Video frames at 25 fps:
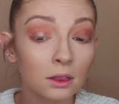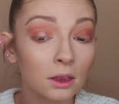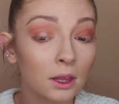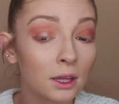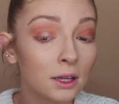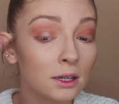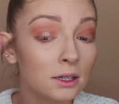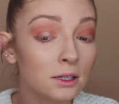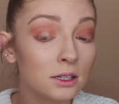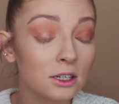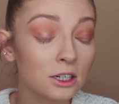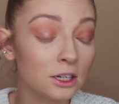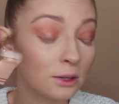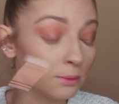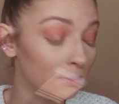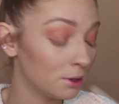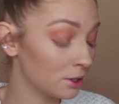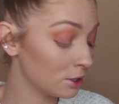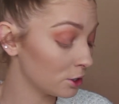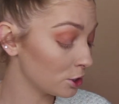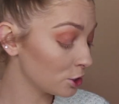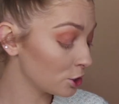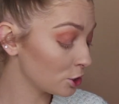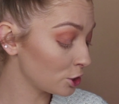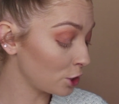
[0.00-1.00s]
These
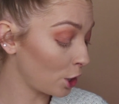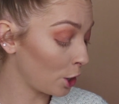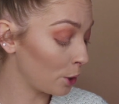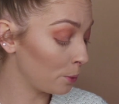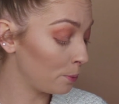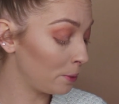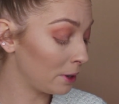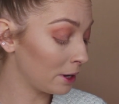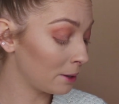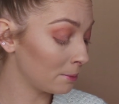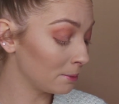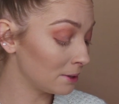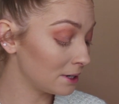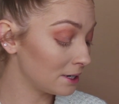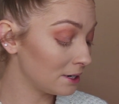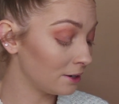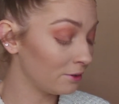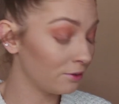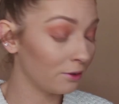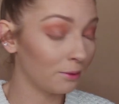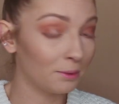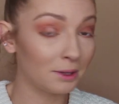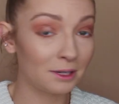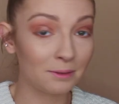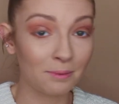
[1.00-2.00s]
shimmers are so
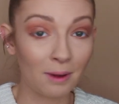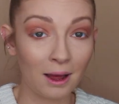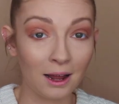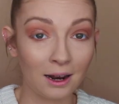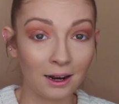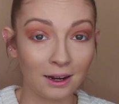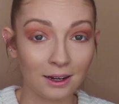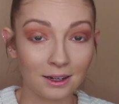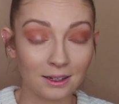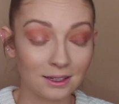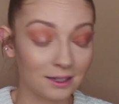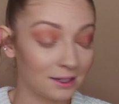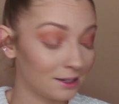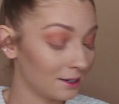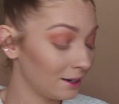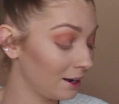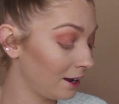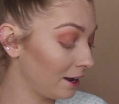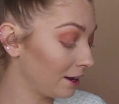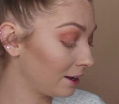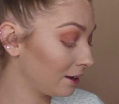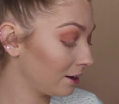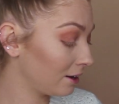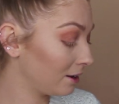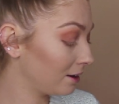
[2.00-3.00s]
pigmented from this palette, it's
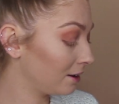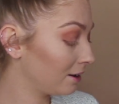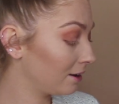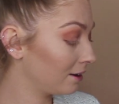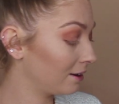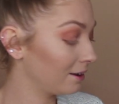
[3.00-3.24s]
like